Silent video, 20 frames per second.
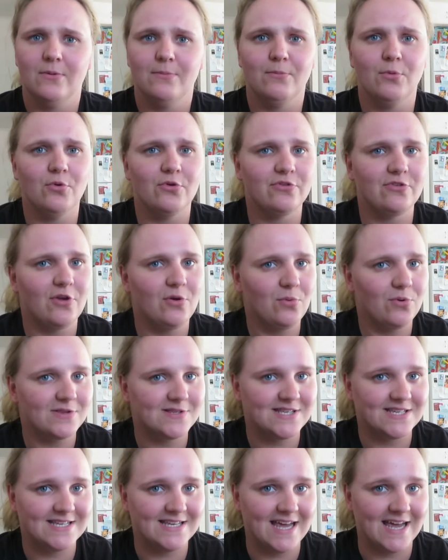more so what
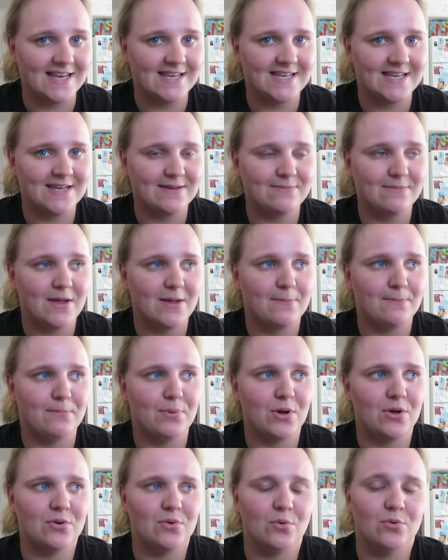to get him
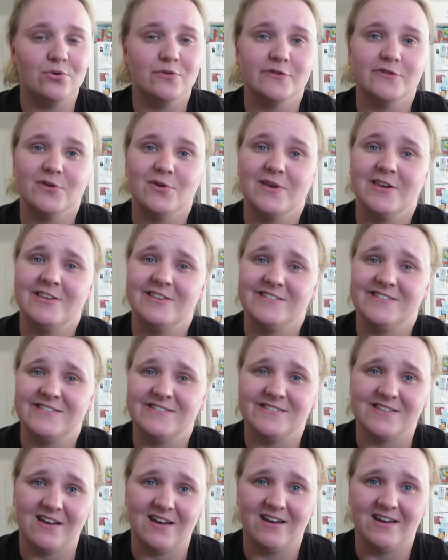but also his
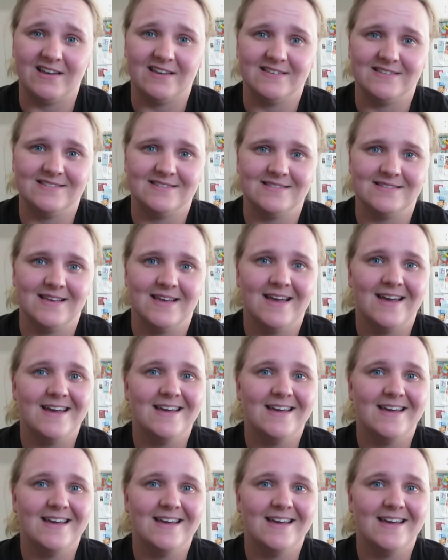size.